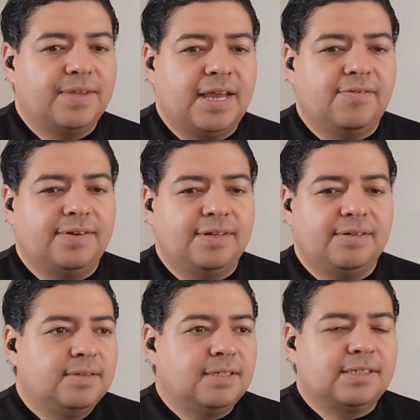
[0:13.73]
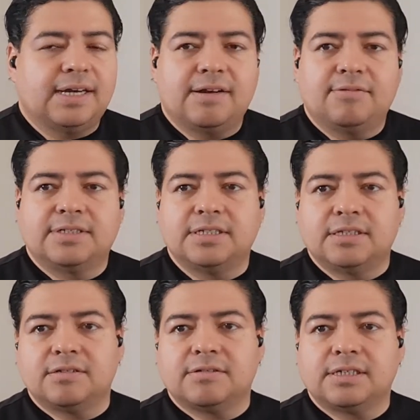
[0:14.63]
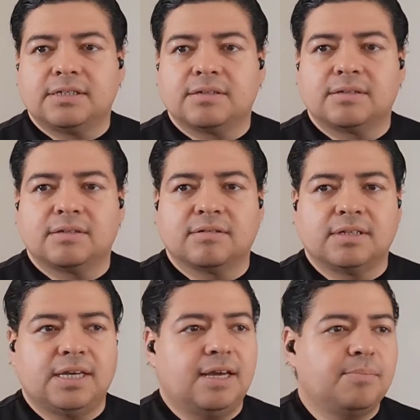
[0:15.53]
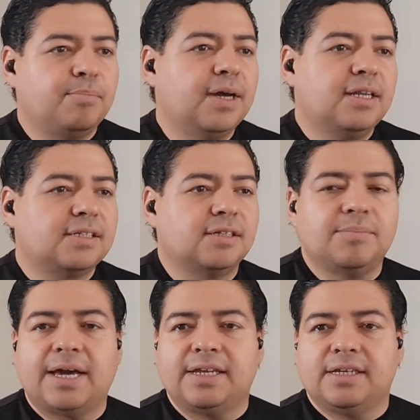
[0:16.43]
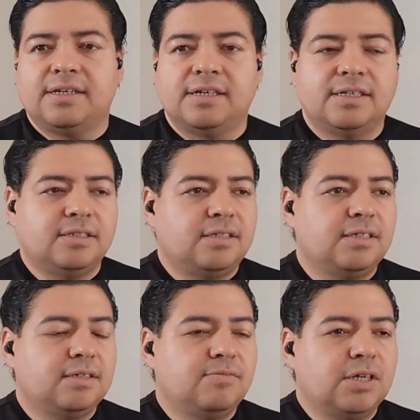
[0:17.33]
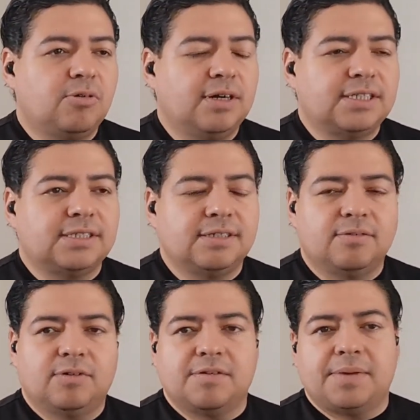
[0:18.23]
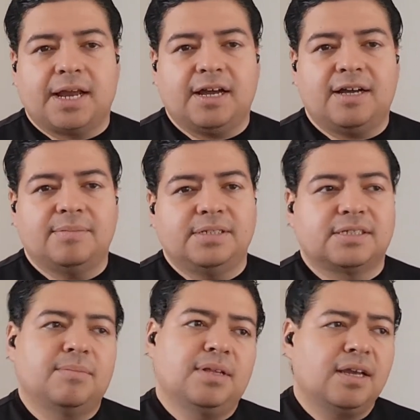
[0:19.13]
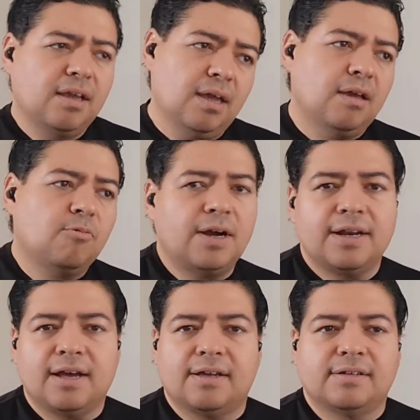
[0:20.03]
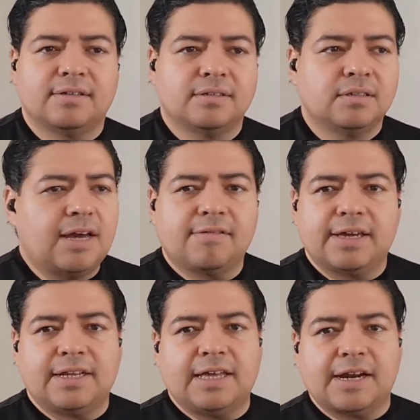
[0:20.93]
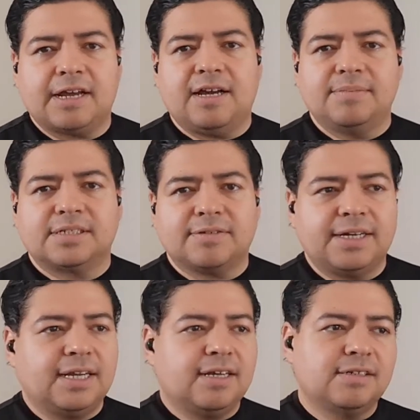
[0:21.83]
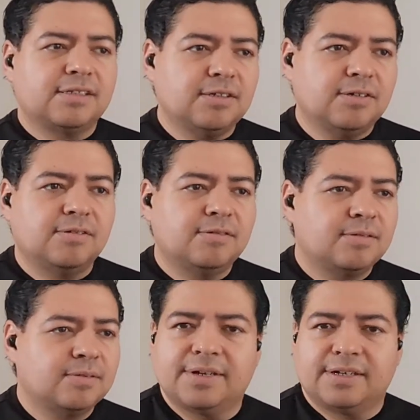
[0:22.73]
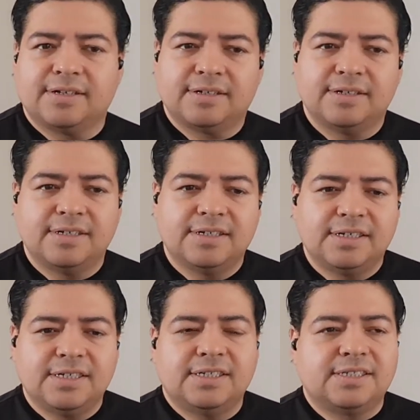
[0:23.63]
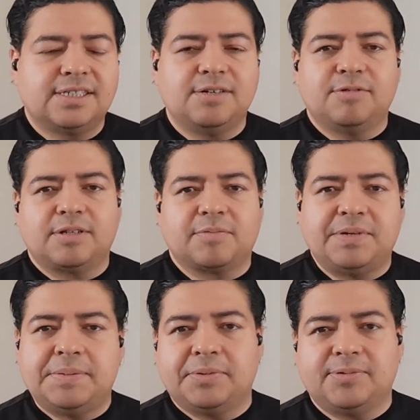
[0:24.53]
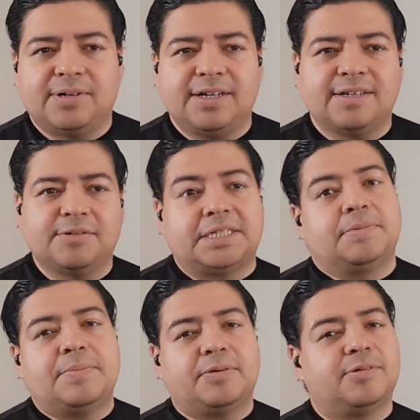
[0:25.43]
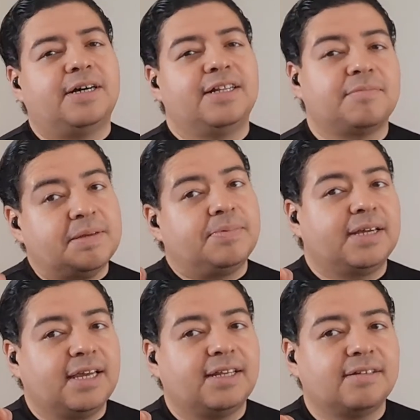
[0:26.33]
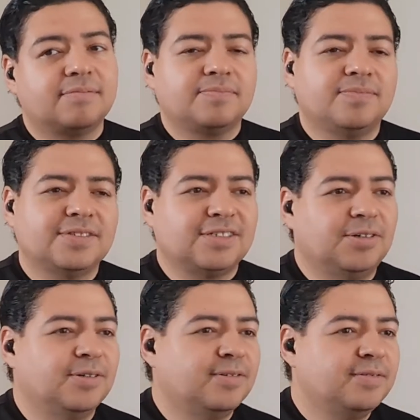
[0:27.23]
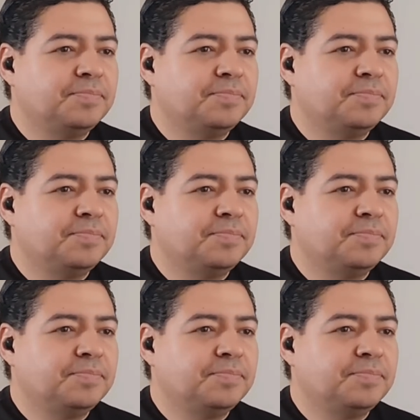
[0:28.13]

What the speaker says: haven't decided when to do it yet, but somebody did request it in one of my comments. I'm like, yeah, why not? I don't get a lot of comments right now, so I'm gonna see what the people want. What the people want, the people get. So,